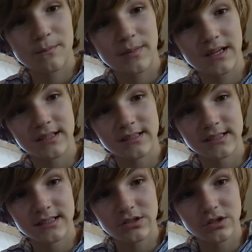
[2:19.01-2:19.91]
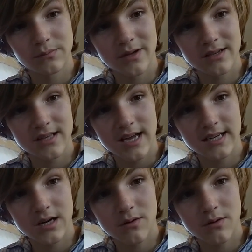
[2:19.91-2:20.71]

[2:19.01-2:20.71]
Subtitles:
because YouTube does that now,